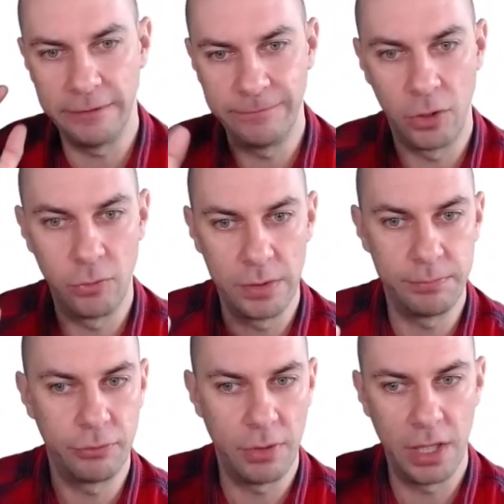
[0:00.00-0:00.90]
forward
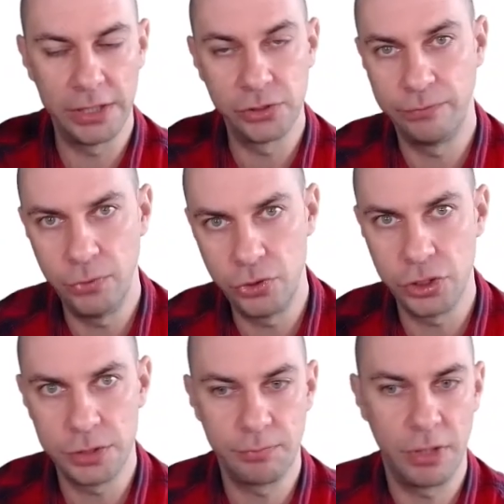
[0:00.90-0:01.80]
price or
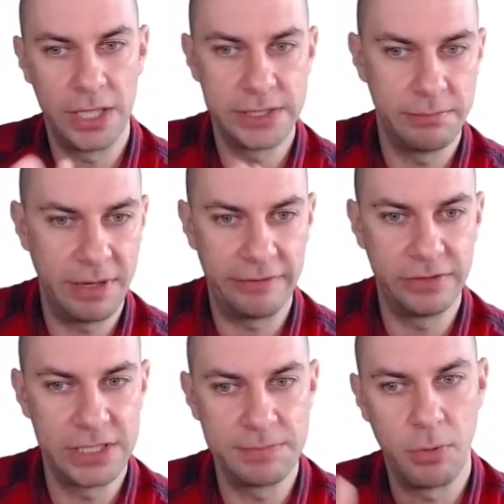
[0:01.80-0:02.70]
futures price above
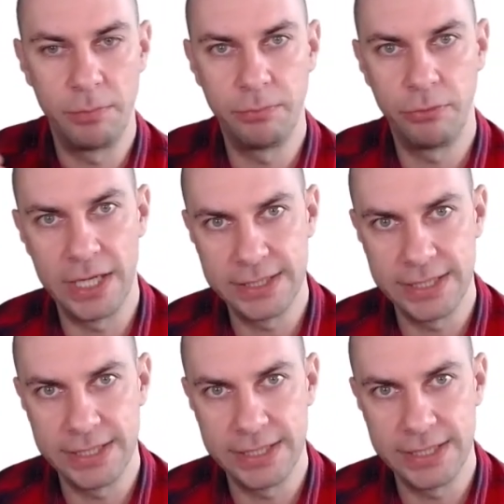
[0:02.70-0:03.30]
the spot price,